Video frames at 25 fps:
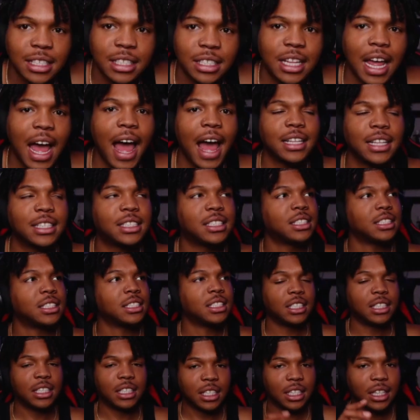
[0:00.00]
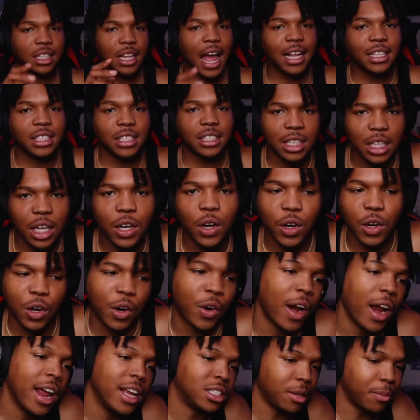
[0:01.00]
that's that's a little
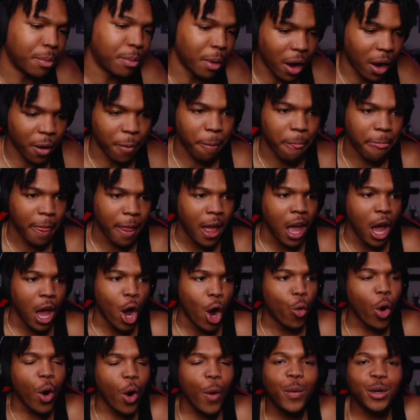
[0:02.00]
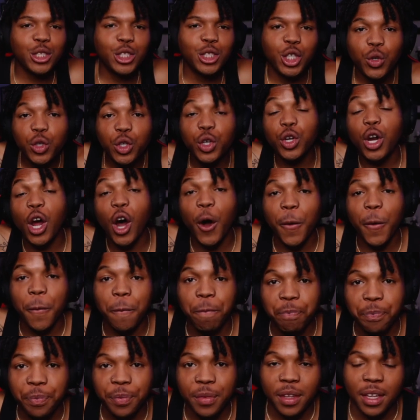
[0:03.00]
crazy, bro. What would you do though?
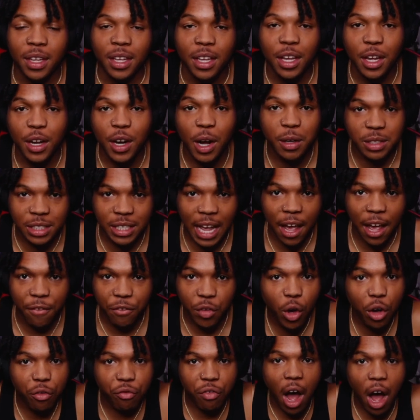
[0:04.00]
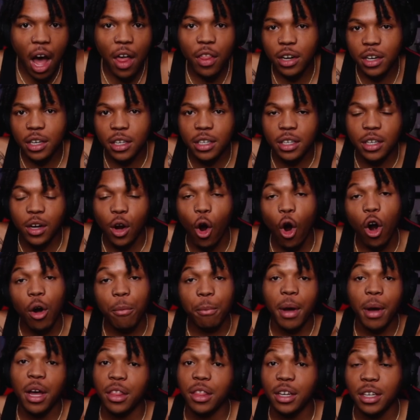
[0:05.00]
You know, say if you're a father or
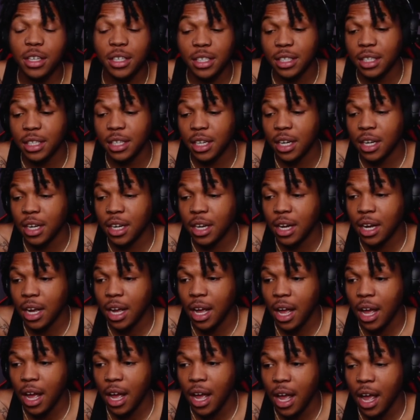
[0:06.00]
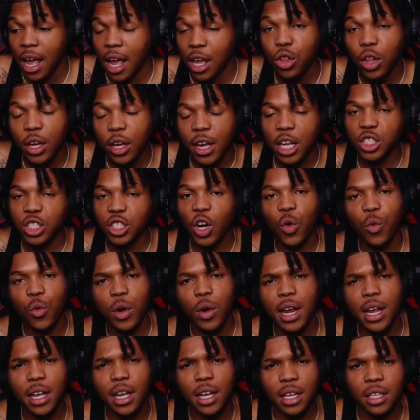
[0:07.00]
mother, you look at your
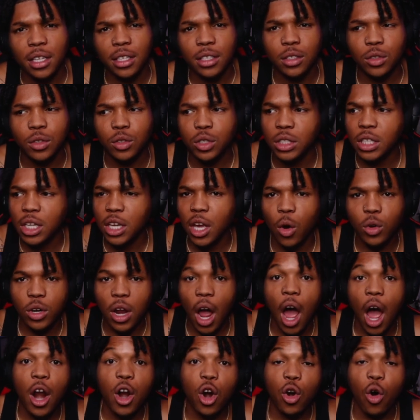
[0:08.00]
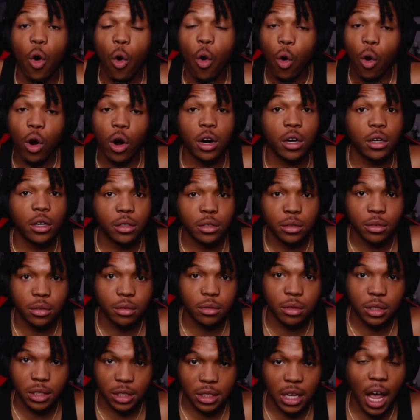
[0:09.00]
ring, you see your daughter or
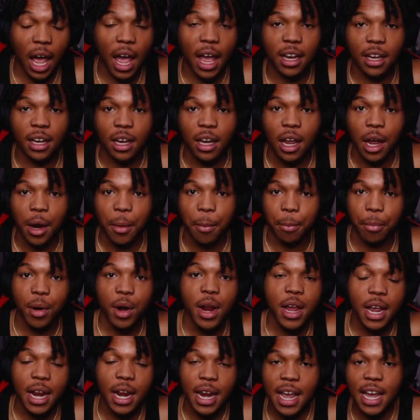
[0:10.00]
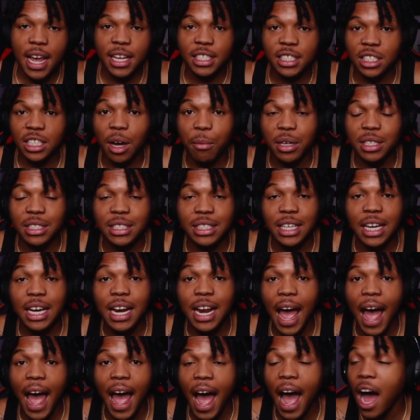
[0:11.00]
son bringing in someone to the
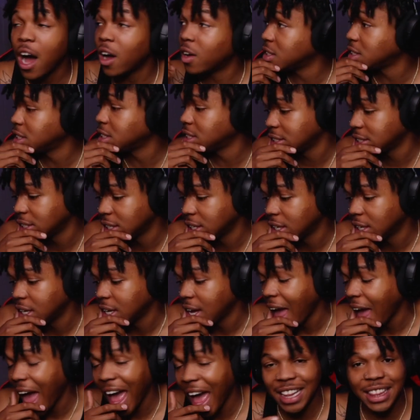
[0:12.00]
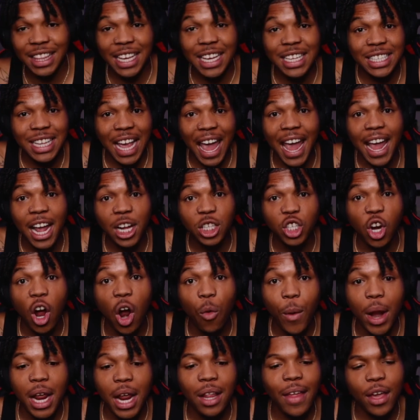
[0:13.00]
house at this age
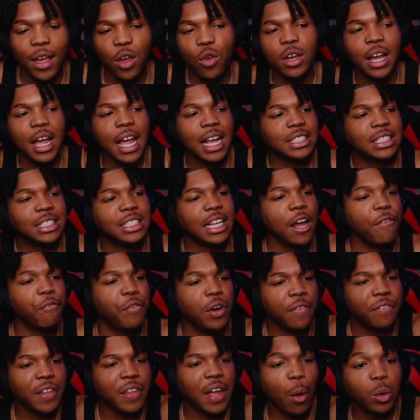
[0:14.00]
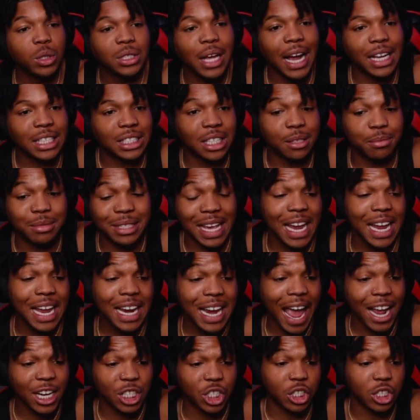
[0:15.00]
already. Like you can, it's different if they was like some
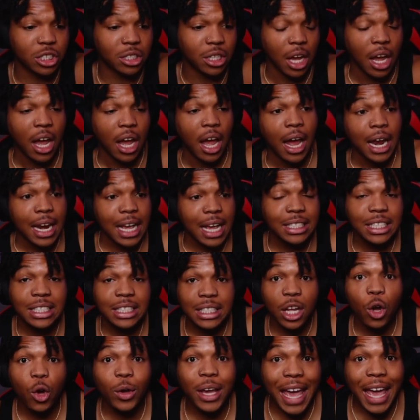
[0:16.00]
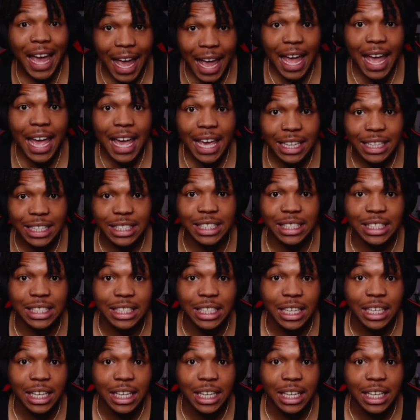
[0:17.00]
teenagers. This is little kids.